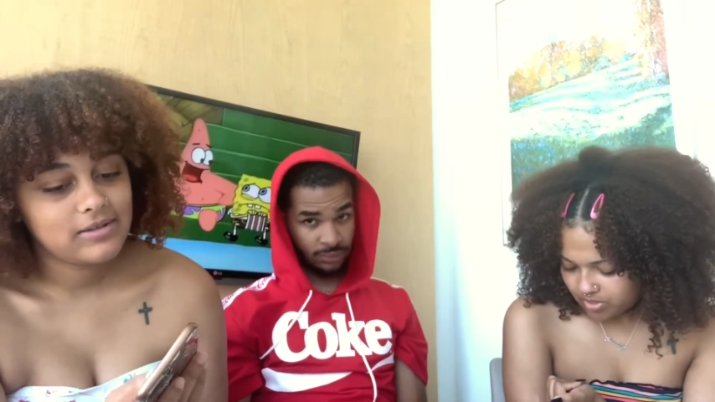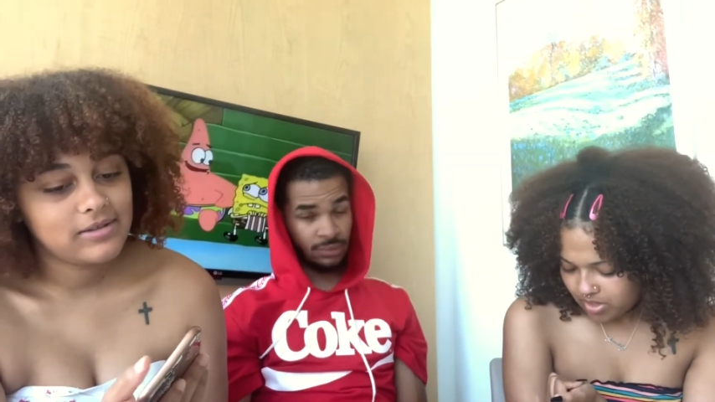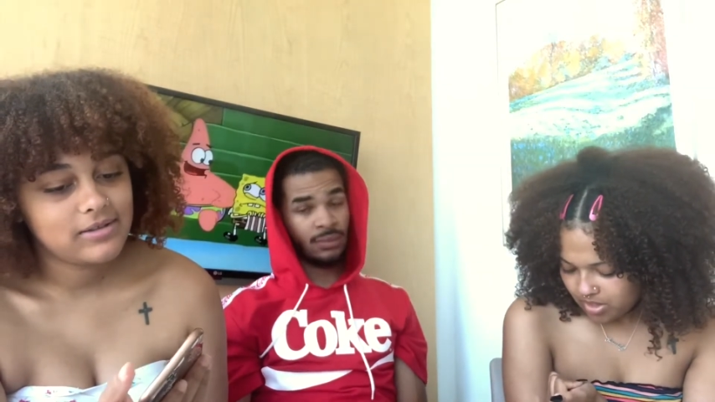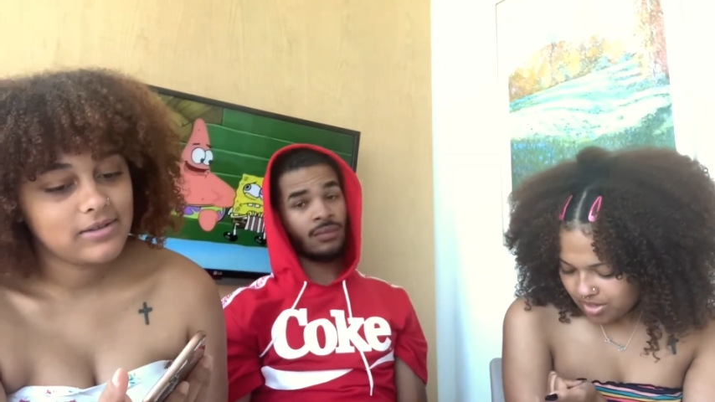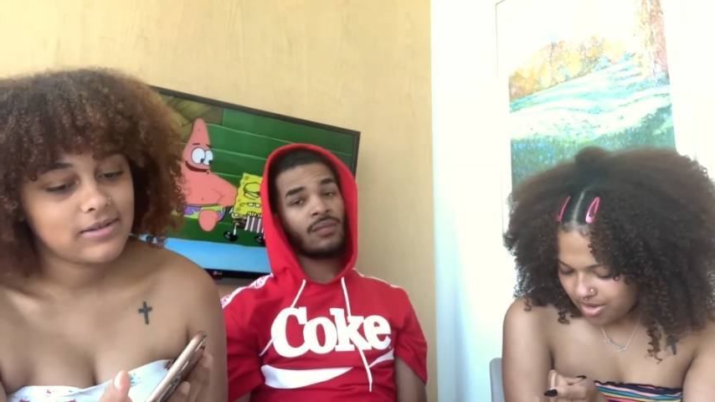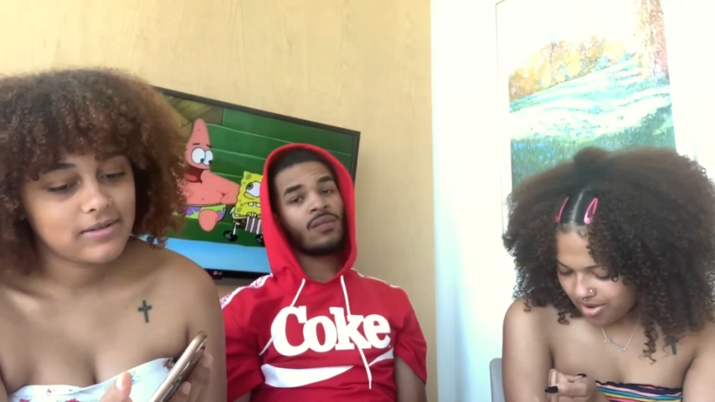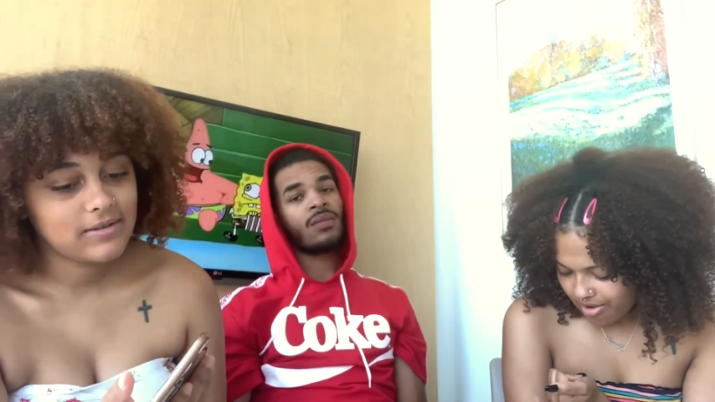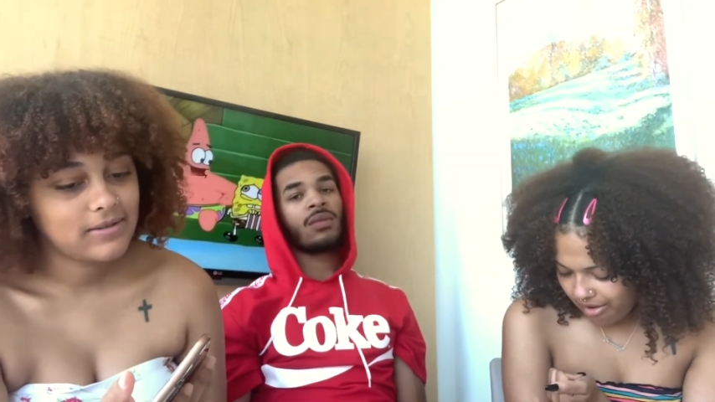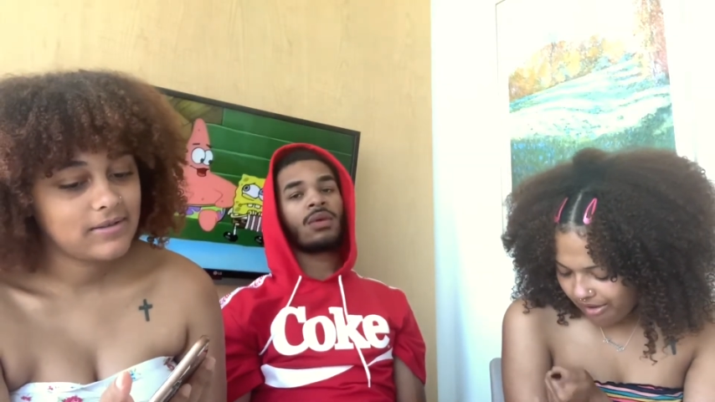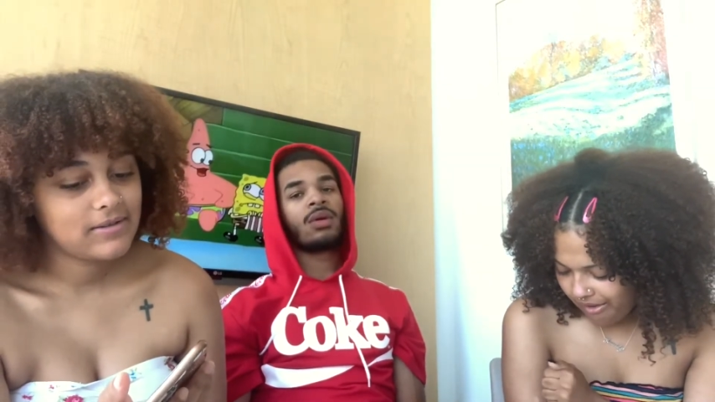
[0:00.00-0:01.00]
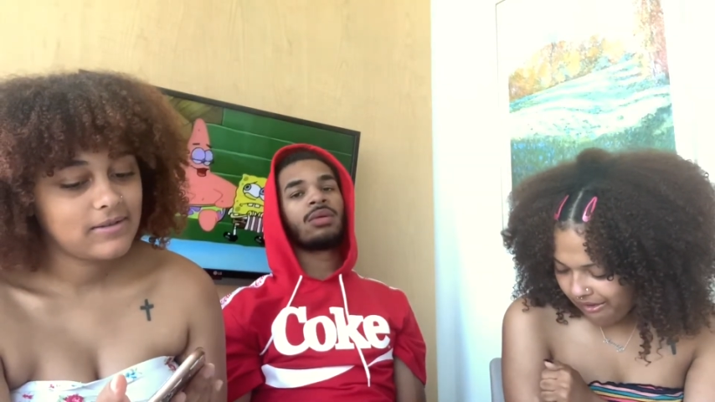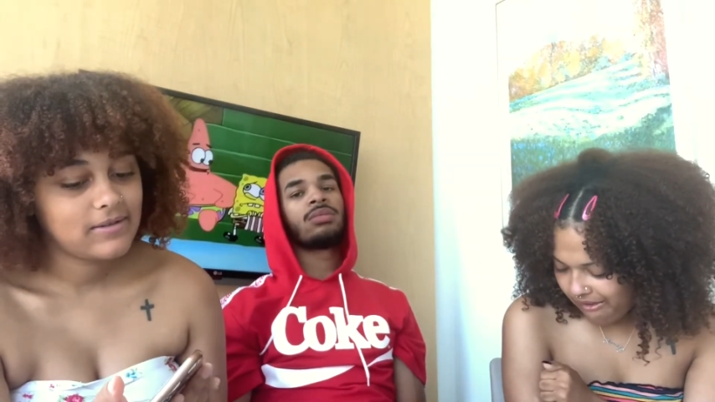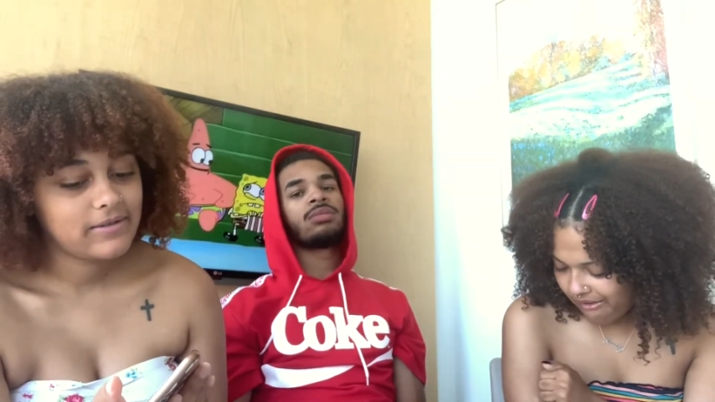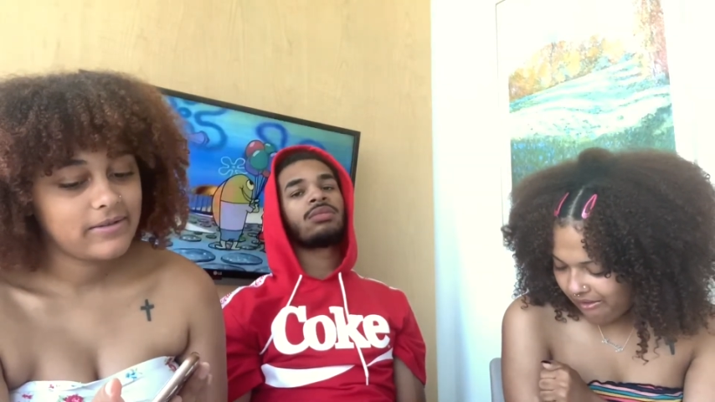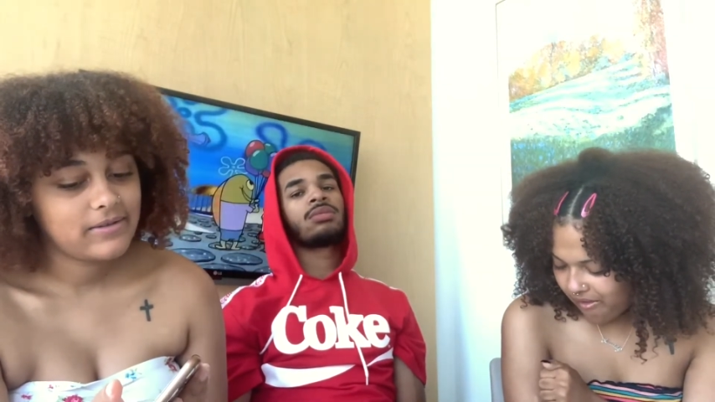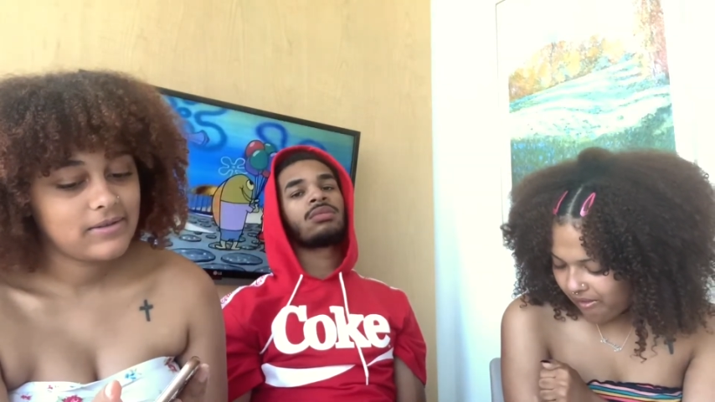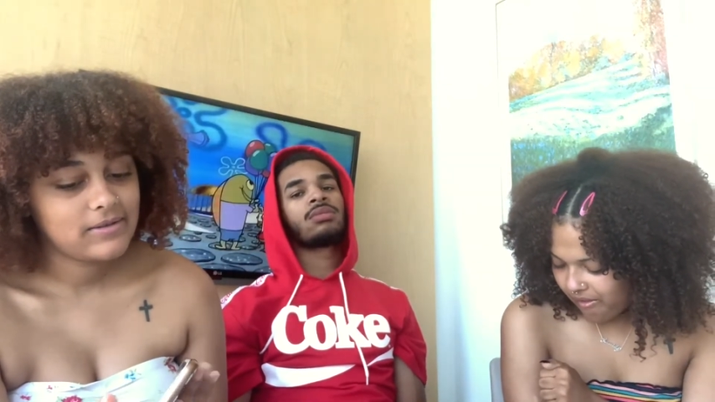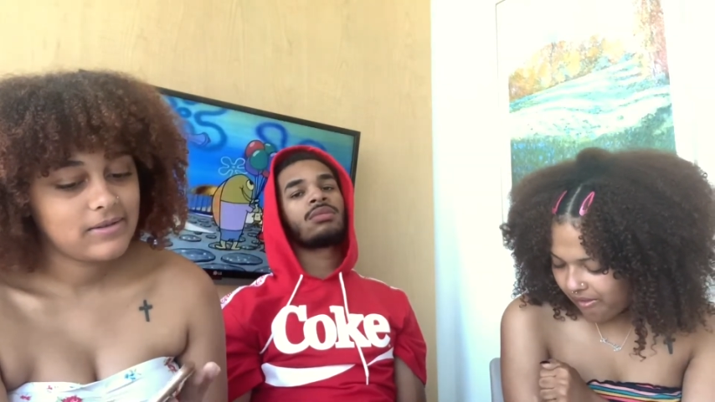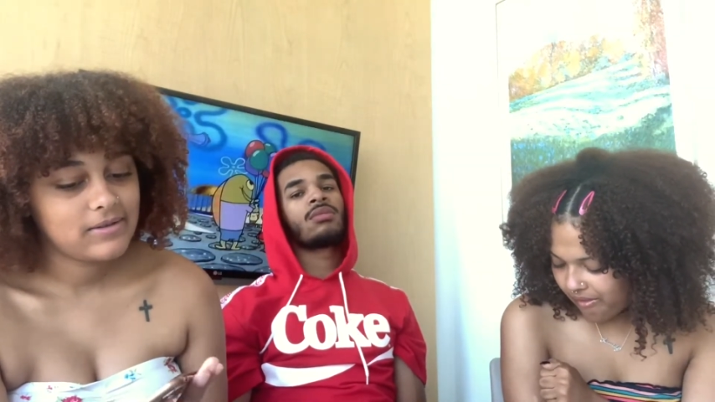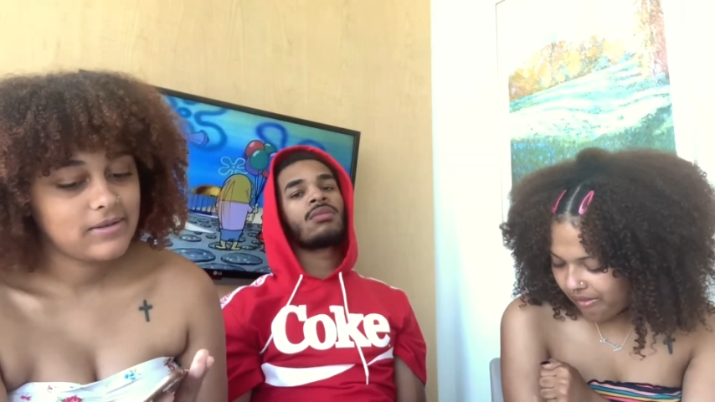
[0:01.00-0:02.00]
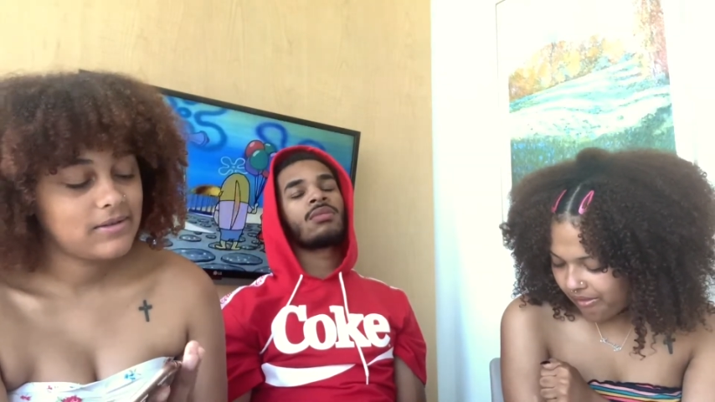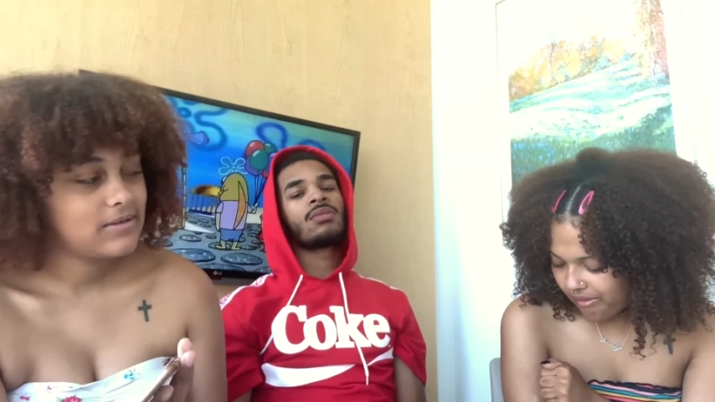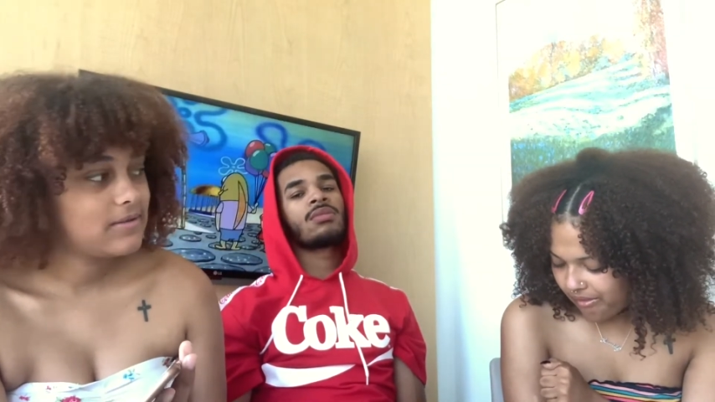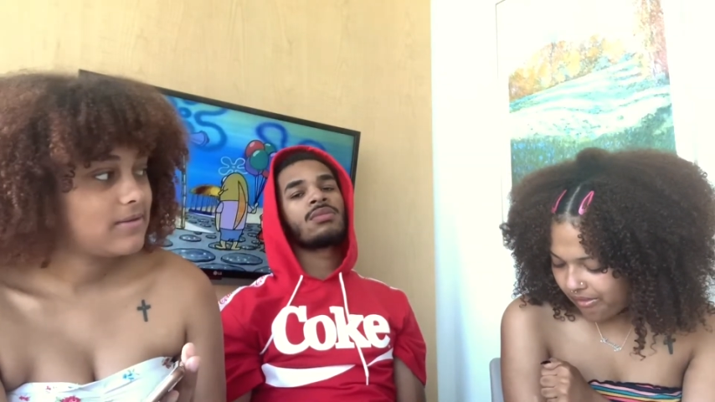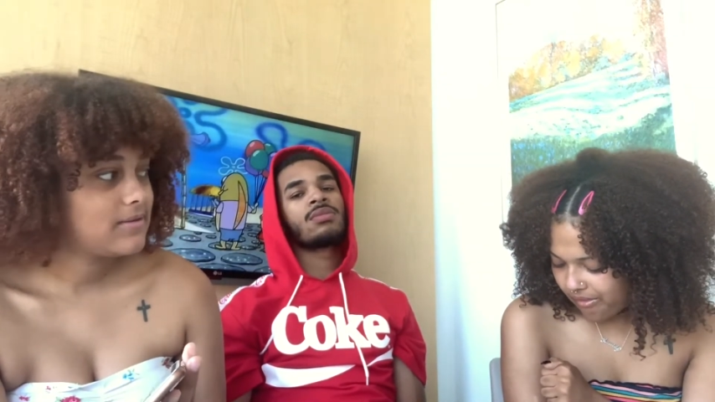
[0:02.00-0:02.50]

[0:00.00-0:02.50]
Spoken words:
No one is speaking in this clip.